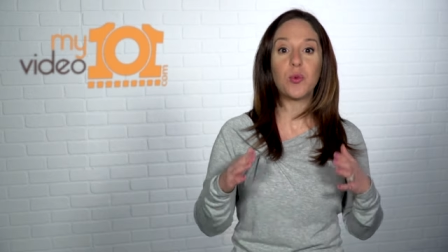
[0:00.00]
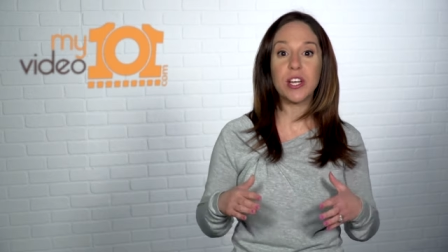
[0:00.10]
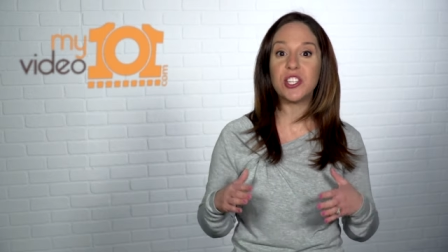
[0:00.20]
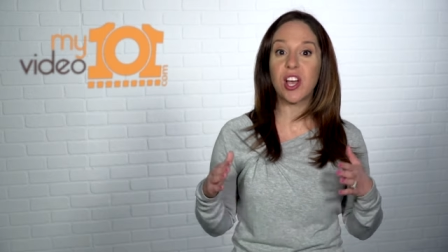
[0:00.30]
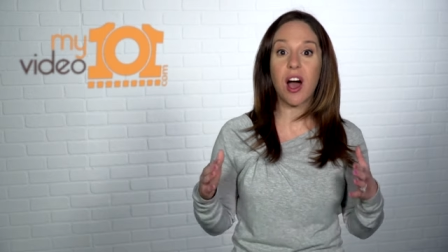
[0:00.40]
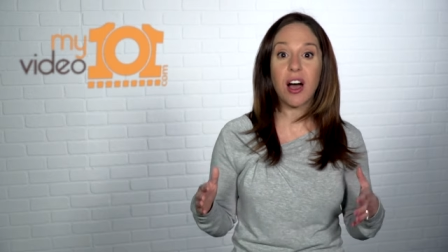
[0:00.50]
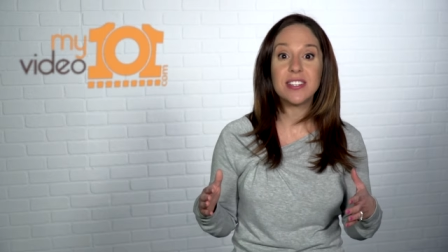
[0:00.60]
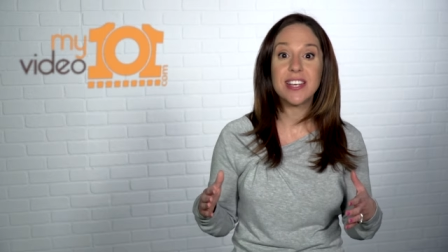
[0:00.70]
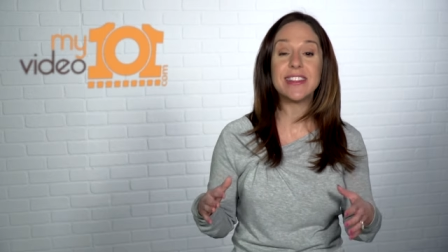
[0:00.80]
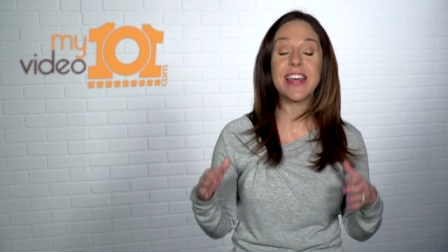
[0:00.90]
rich
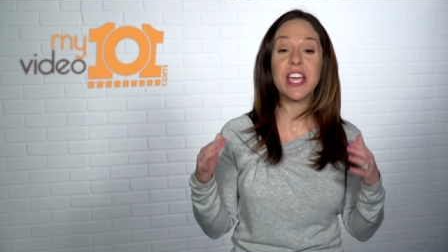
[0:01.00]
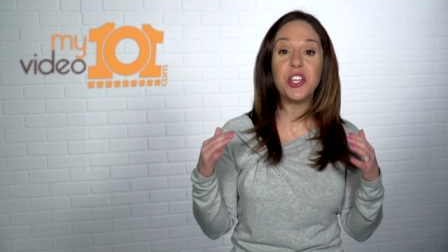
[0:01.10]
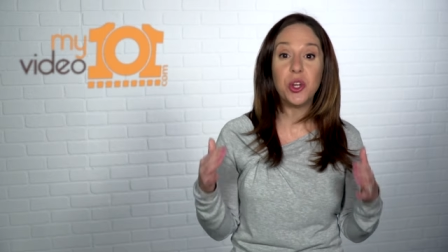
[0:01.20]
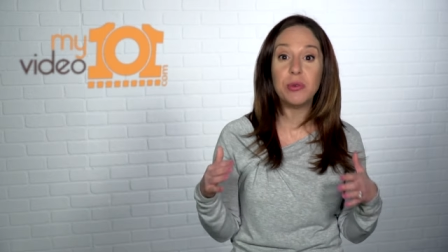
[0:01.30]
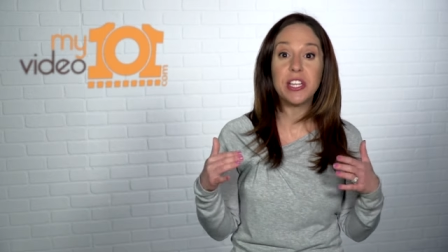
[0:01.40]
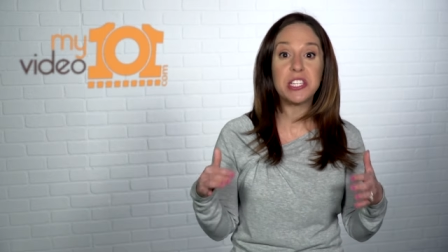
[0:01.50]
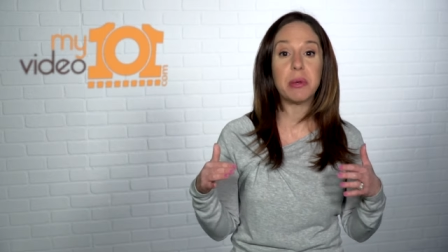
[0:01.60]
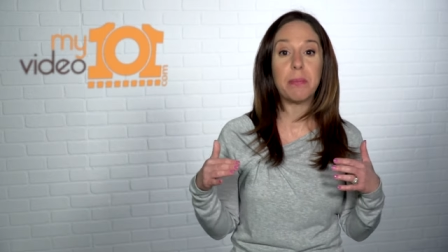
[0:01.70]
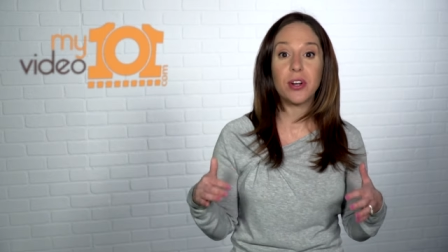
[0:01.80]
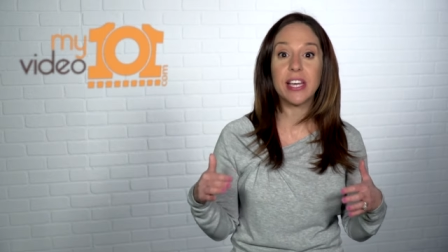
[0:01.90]
content that you need to
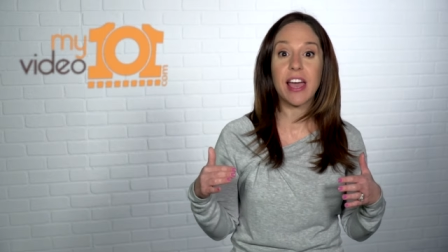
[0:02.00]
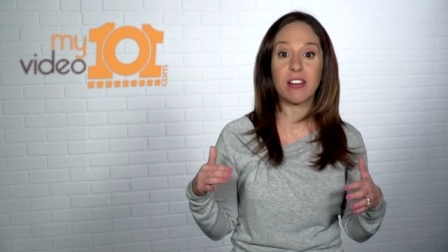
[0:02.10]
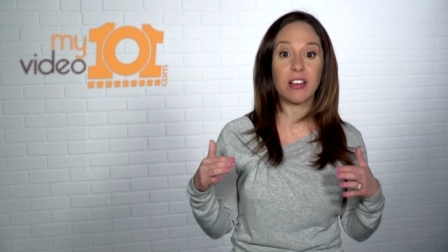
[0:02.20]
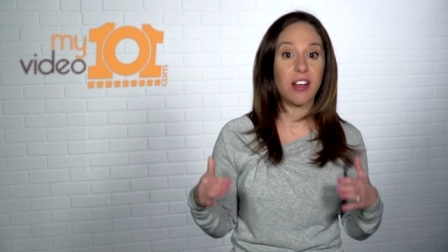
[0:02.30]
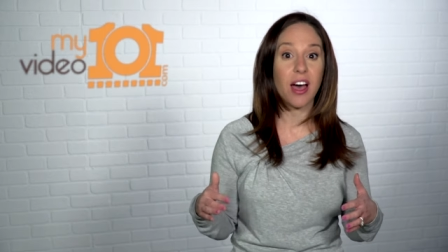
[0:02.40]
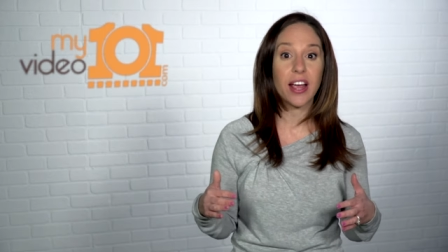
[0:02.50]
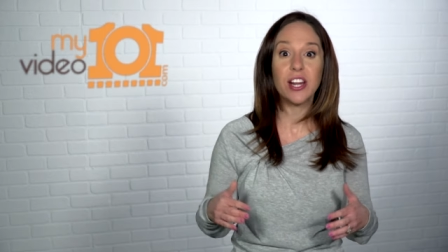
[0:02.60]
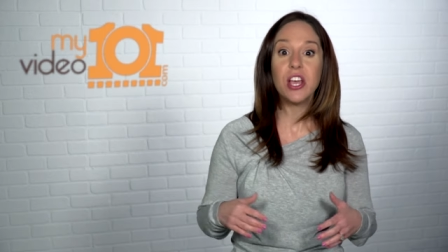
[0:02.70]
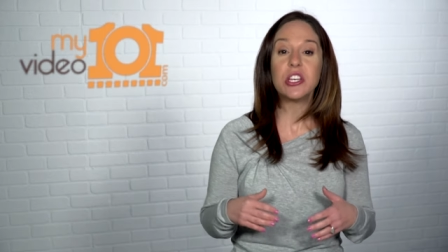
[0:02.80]
be putting out online